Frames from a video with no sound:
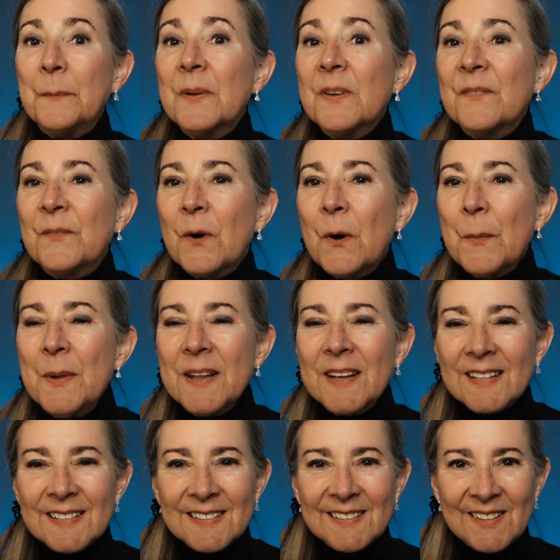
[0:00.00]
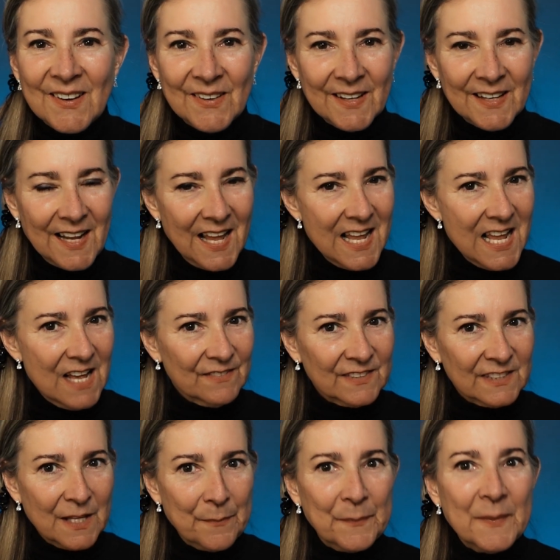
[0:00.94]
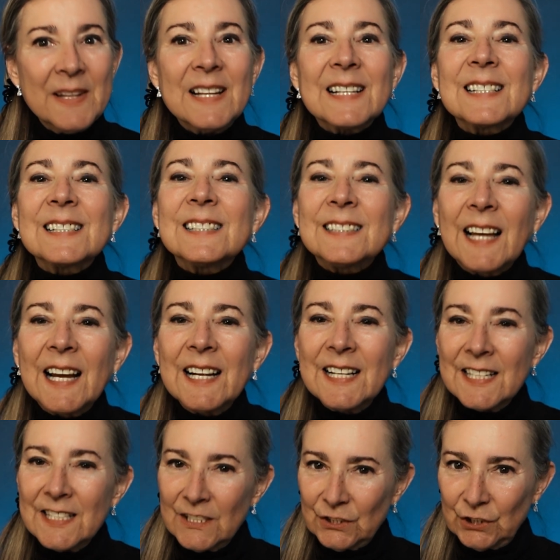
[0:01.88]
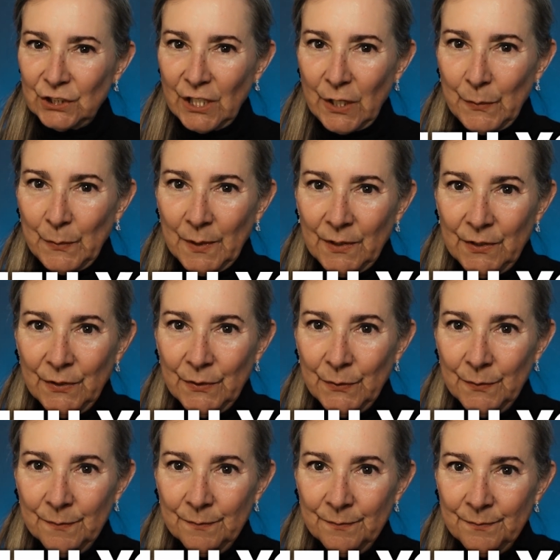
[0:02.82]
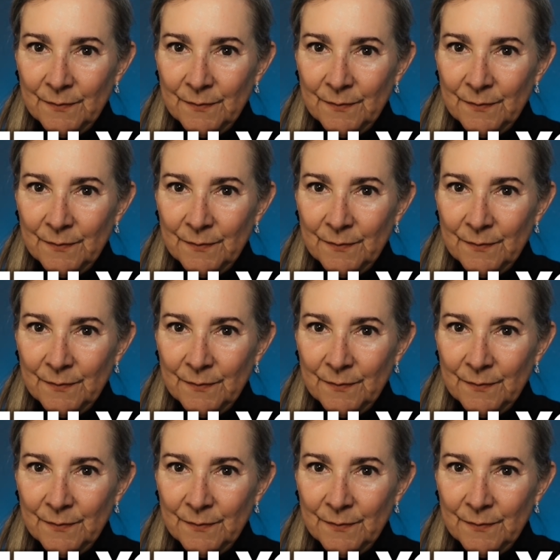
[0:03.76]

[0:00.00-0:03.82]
Before we get started, I have something exciting to share with you.